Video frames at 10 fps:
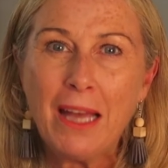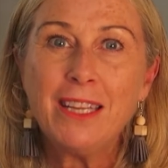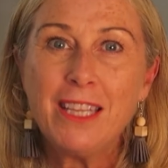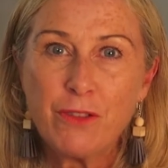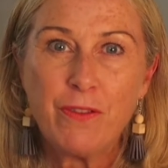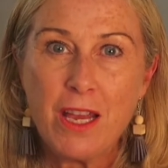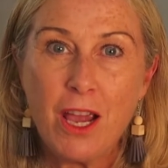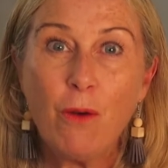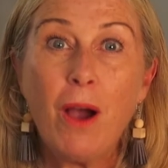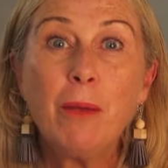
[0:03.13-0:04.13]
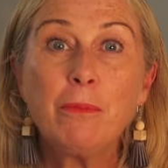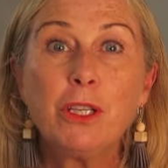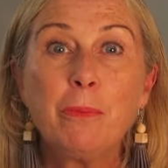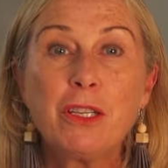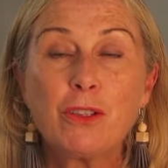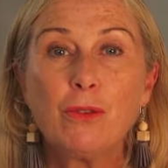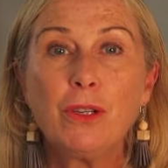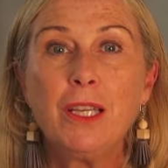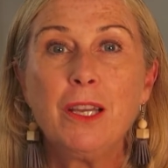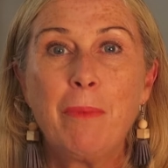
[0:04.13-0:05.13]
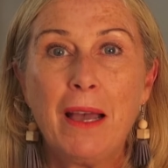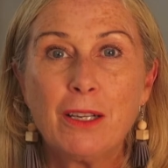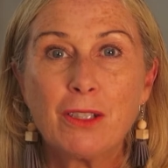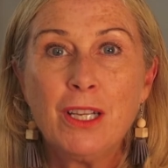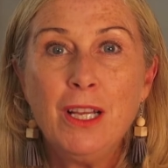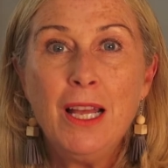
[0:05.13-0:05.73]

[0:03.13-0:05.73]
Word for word: and in this video I'm going to be talking about